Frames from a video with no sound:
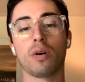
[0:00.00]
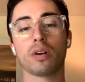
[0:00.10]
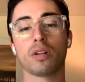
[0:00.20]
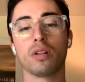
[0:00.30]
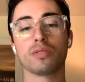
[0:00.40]

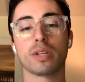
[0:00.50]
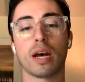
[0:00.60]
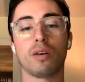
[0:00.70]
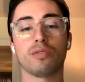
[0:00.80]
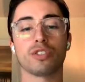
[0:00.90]
want to close
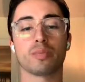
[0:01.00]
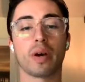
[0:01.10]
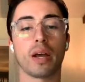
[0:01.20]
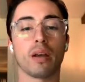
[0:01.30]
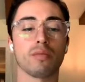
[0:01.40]
it out just
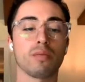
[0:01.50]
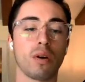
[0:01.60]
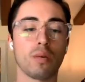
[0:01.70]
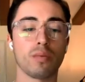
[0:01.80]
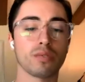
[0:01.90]
by
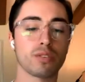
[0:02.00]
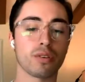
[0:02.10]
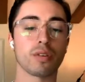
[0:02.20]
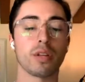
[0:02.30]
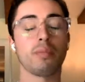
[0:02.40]
almost
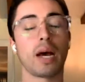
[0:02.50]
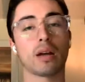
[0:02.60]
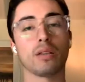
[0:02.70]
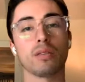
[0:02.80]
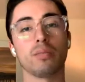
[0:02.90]
circling
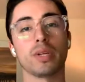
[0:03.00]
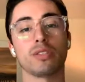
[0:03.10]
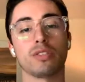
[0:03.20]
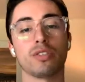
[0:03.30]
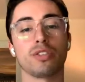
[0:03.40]
back a little
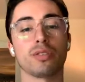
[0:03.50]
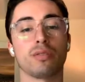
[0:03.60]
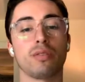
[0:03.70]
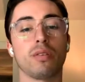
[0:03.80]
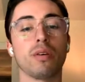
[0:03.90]
bit to
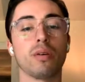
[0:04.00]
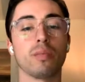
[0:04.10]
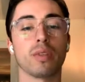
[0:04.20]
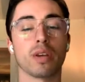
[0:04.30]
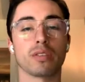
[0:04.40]
just
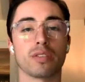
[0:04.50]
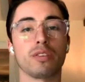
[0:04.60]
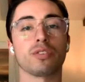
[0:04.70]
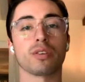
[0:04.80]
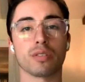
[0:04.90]
the
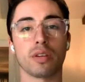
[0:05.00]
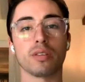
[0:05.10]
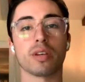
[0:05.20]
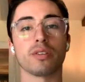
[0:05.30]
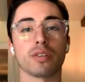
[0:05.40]
concentrics,
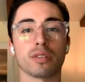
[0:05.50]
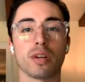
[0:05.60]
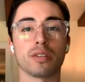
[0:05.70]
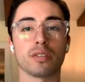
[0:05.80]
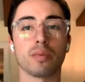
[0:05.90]
eccentrics,
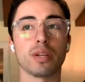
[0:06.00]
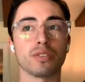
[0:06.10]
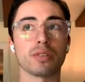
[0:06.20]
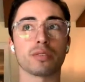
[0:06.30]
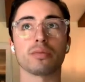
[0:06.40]
and
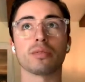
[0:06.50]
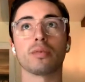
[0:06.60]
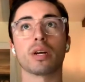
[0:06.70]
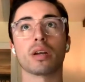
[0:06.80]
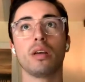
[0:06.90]
isometrics real
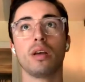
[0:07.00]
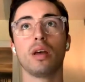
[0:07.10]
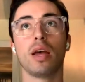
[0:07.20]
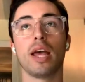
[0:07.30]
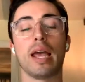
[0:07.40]
quick.
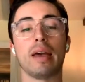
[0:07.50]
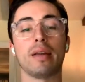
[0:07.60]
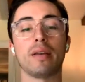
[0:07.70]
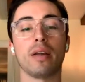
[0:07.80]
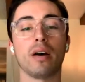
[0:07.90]

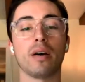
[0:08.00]
And